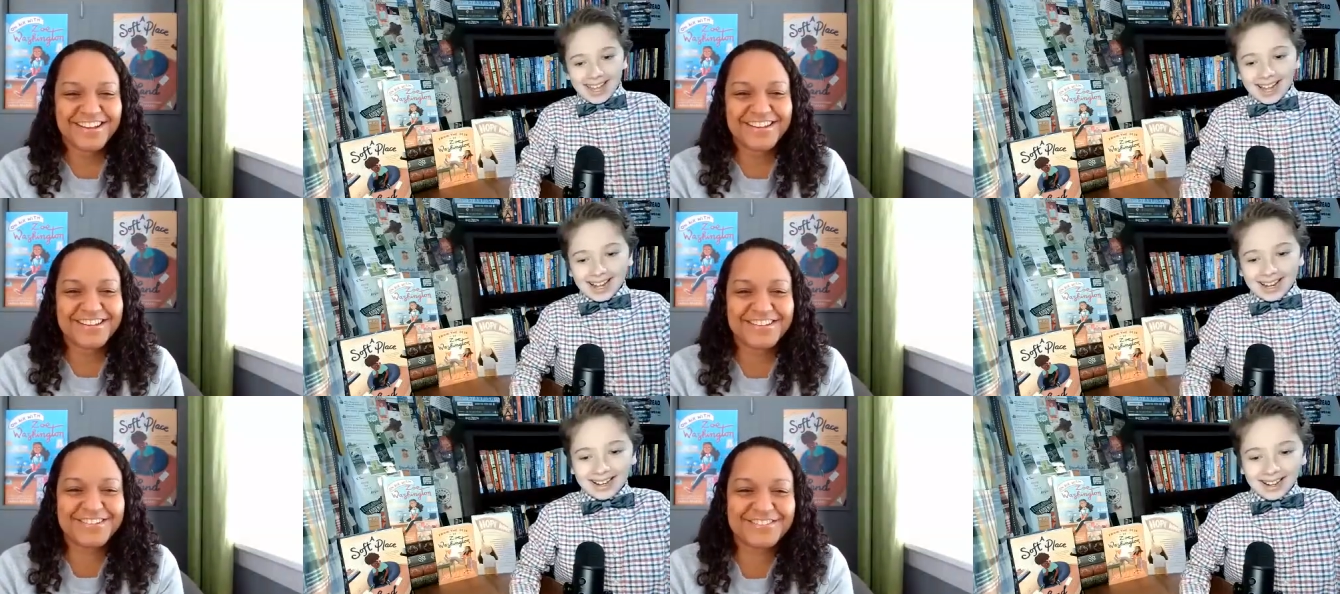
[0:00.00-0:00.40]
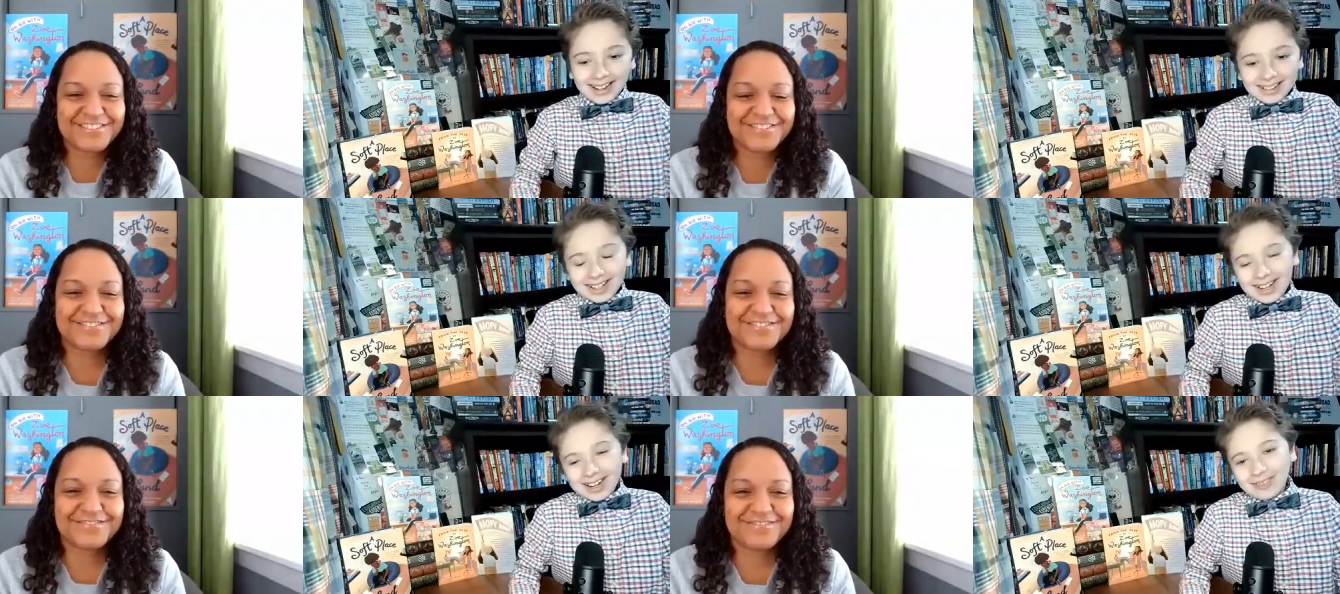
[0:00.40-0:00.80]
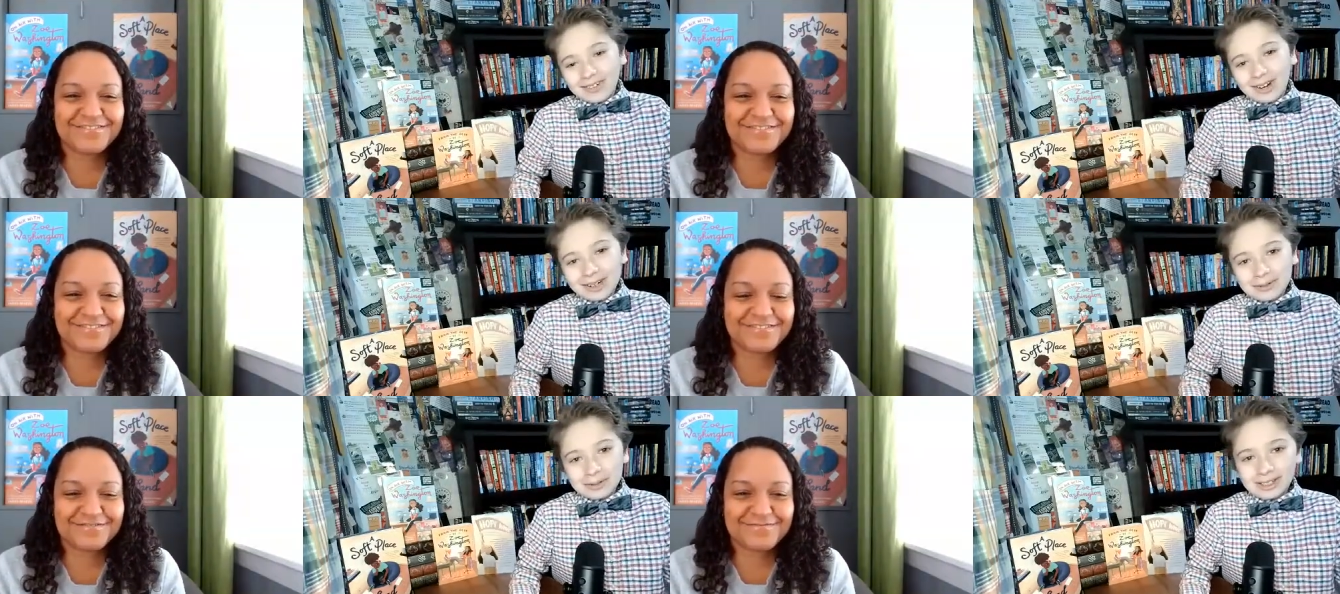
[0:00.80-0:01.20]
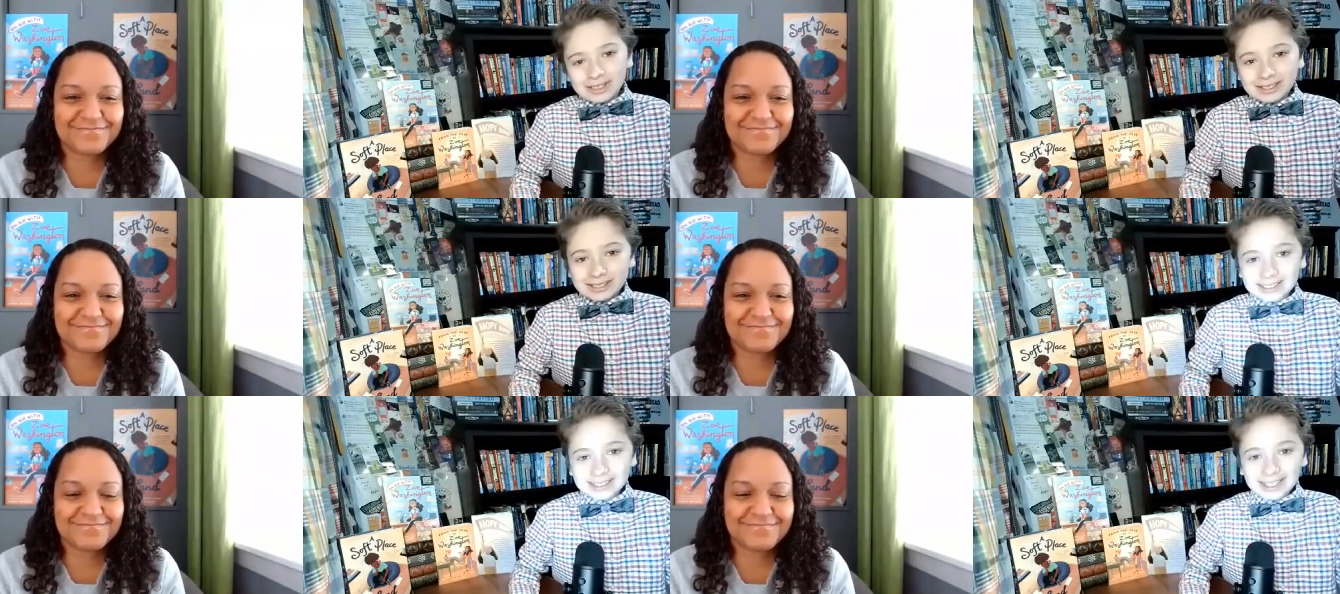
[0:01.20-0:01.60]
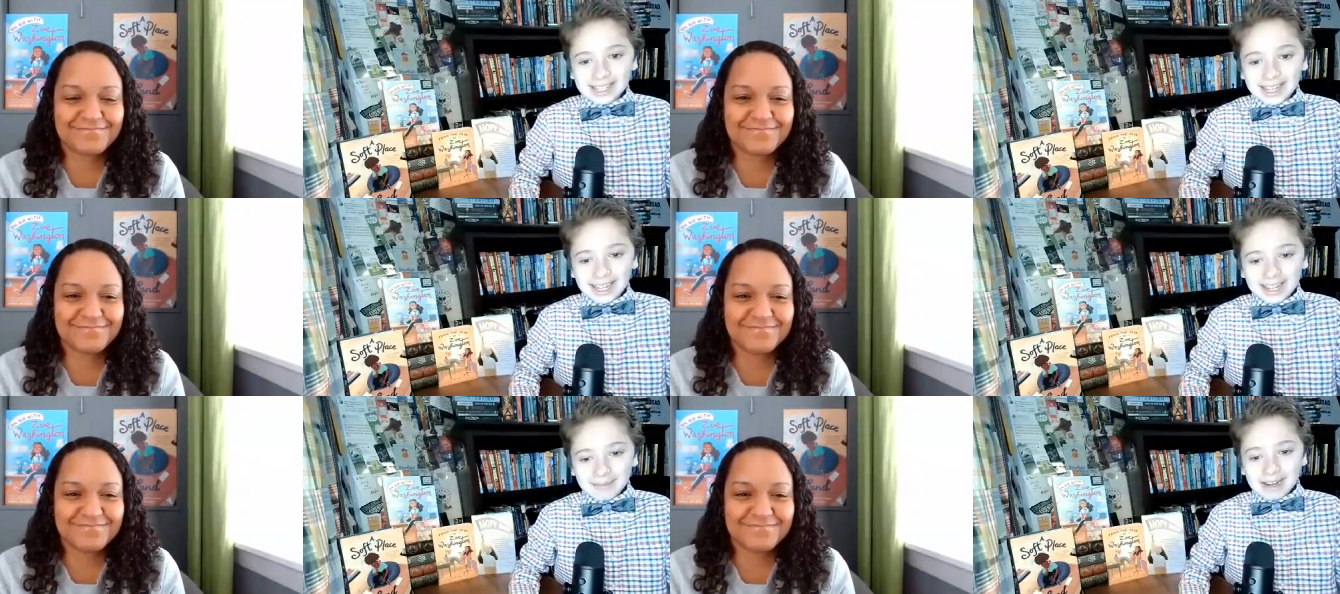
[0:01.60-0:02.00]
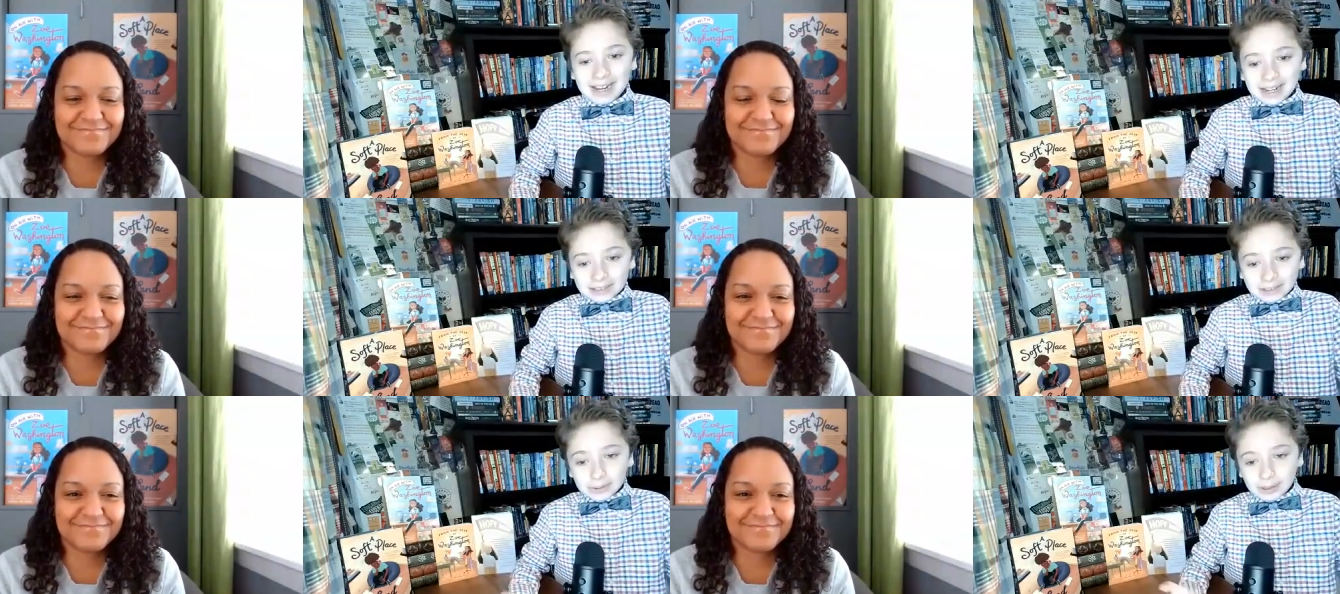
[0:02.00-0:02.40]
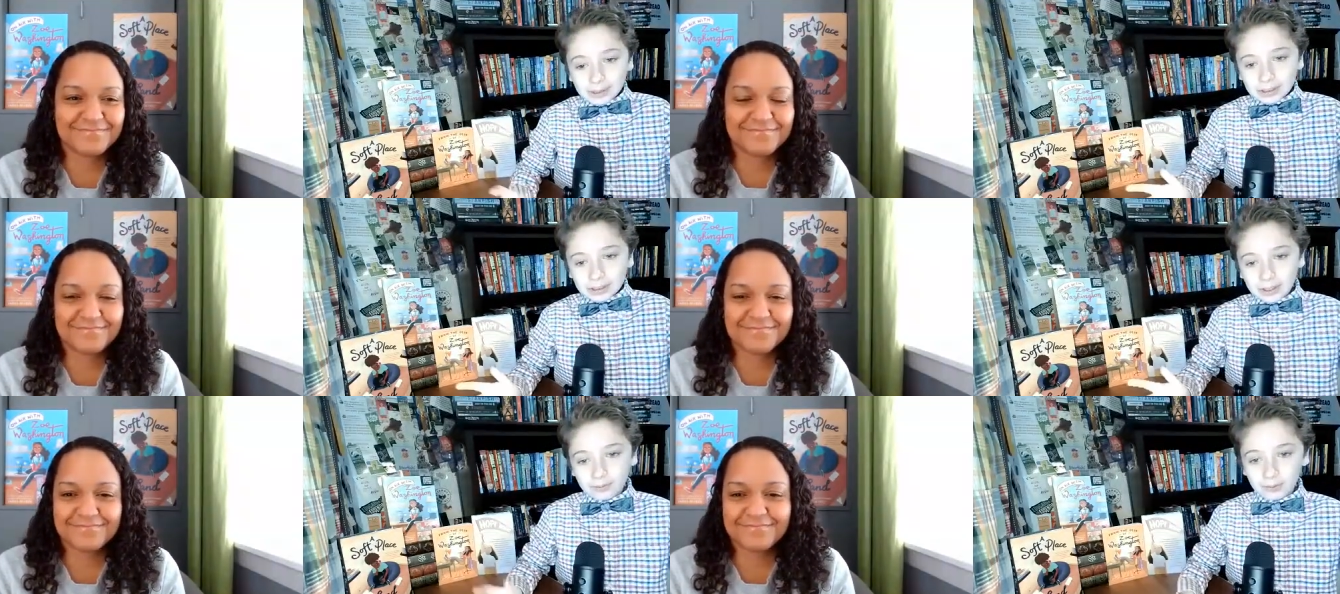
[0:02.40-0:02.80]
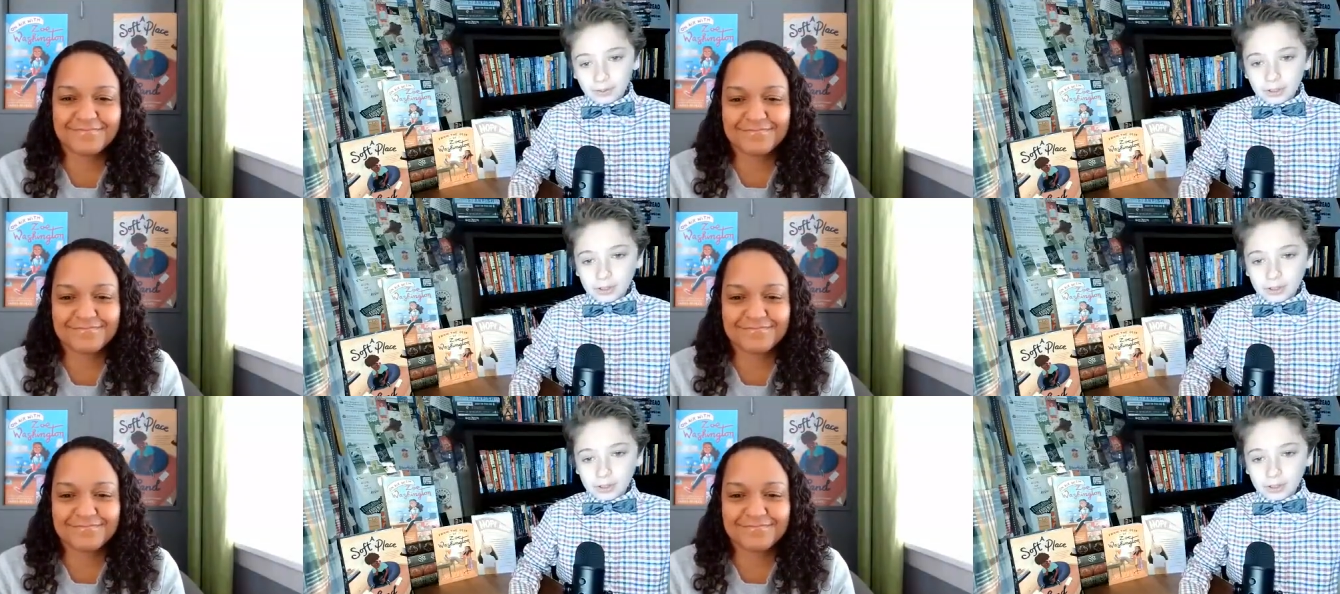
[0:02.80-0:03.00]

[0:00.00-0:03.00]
Speaker 1: and a lot of great ones and my next question for